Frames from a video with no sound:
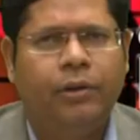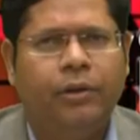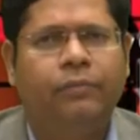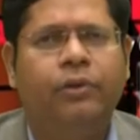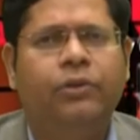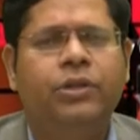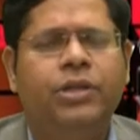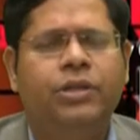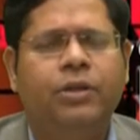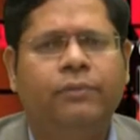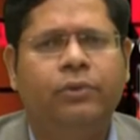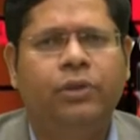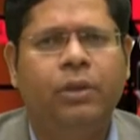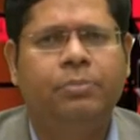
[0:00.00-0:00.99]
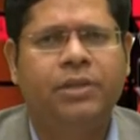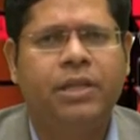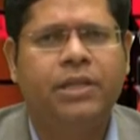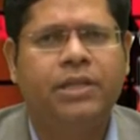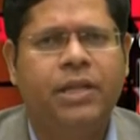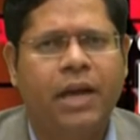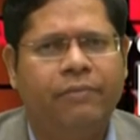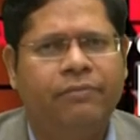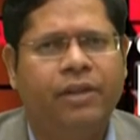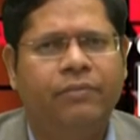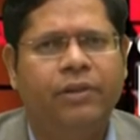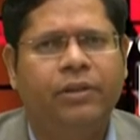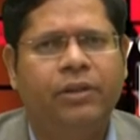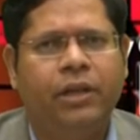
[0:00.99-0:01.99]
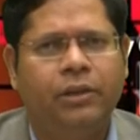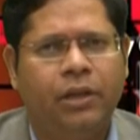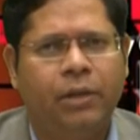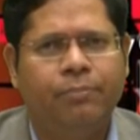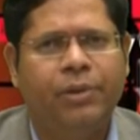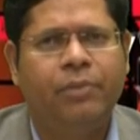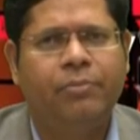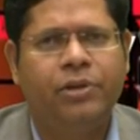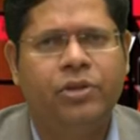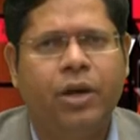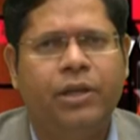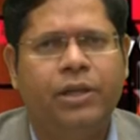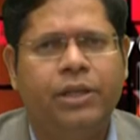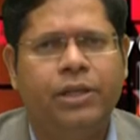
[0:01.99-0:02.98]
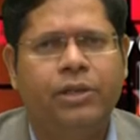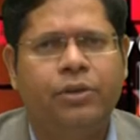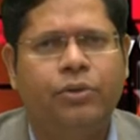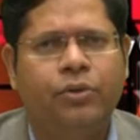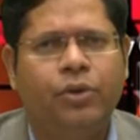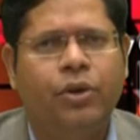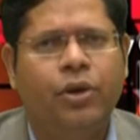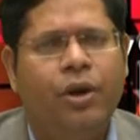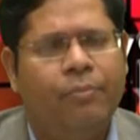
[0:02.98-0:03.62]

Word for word: The voters of Uttar Pradesh have given a thumping majority to